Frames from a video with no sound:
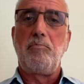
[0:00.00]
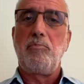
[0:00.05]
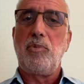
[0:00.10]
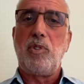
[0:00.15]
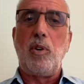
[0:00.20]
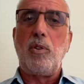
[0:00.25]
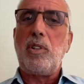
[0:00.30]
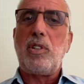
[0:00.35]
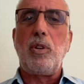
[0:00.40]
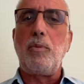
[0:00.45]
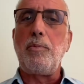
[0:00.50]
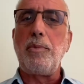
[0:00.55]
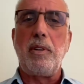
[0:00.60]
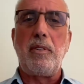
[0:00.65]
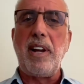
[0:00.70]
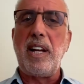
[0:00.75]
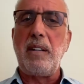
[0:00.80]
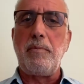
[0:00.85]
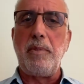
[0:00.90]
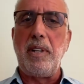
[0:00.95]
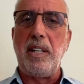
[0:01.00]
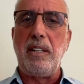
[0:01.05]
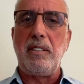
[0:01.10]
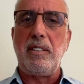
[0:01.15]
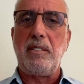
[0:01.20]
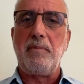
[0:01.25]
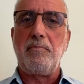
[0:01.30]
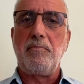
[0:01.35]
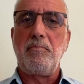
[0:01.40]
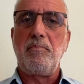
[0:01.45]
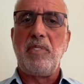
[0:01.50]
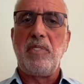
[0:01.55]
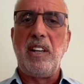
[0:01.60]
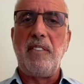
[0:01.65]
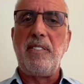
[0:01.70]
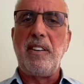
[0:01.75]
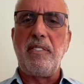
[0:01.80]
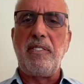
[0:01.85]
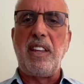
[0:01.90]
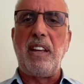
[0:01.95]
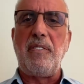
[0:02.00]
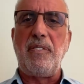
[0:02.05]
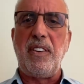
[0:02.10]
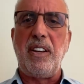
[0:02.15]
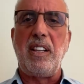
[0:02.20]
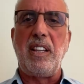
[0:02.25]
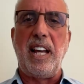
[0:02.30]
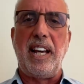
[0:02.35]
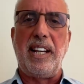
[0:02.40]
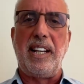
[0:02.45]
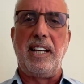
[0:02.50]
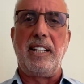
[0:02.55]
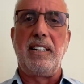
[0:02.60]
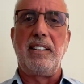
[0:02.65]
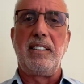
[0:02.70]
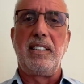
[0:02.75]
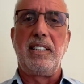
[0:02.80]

Don't assume they're enemies, even if they feel like it.